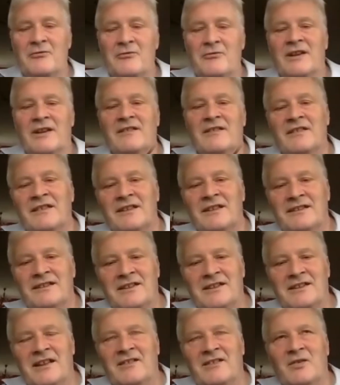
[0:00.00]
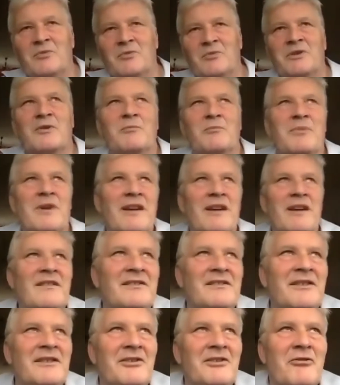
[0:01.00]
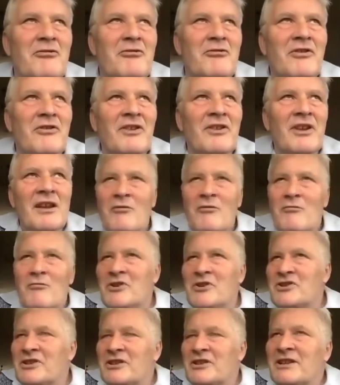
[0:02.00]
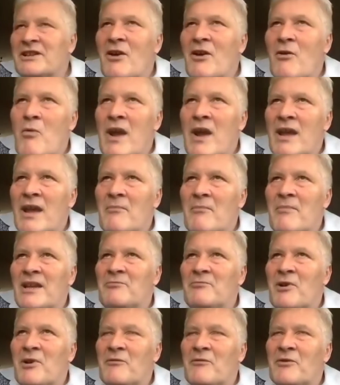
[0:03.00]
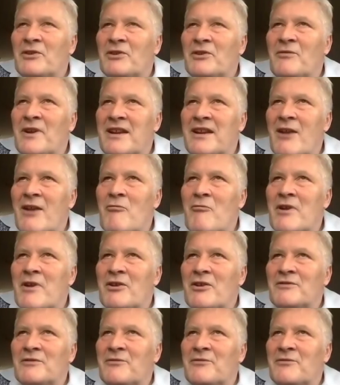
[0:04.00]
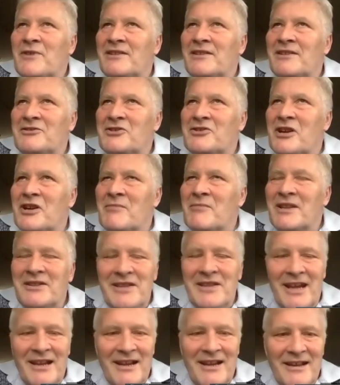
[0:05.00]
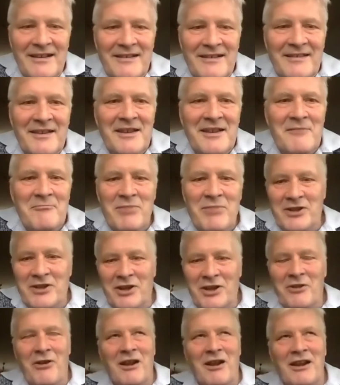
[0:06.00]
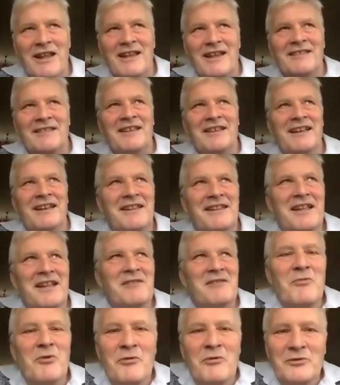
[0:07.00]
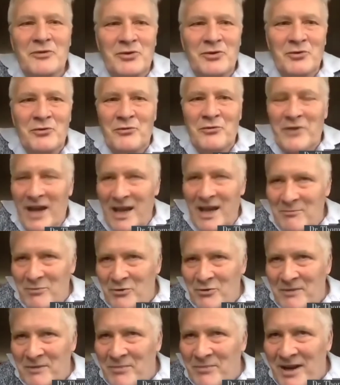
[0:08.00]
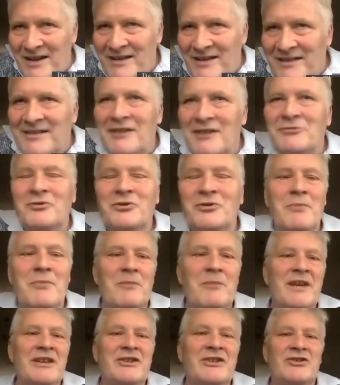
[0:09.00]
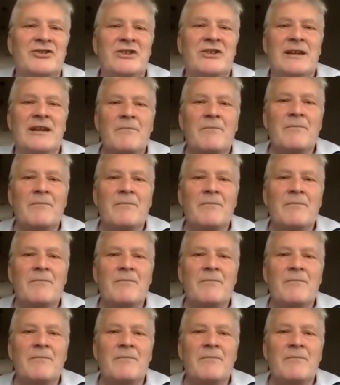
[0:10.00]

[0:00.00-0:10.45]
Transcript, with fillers: uh, here you can see it in another beautiful place in the north, which in a way made me, of course, very aware of different German dialects, particularly as I then moved to Freiburg in Breisgau to do my PhD.